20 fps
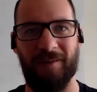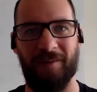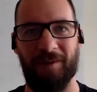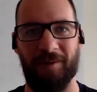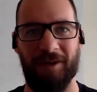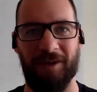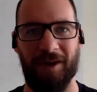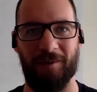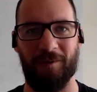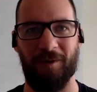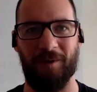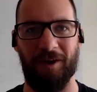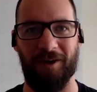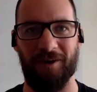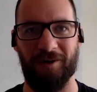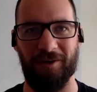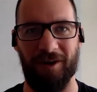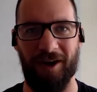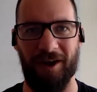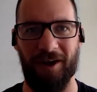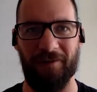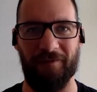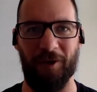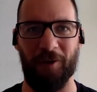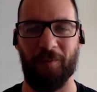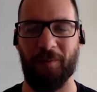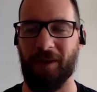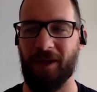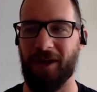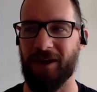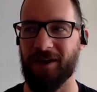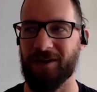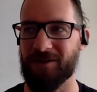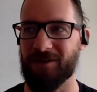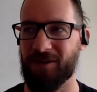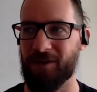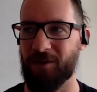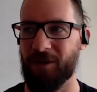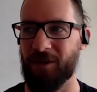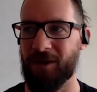he became quite a good AFL player.
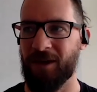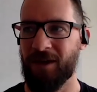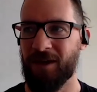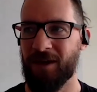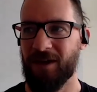So we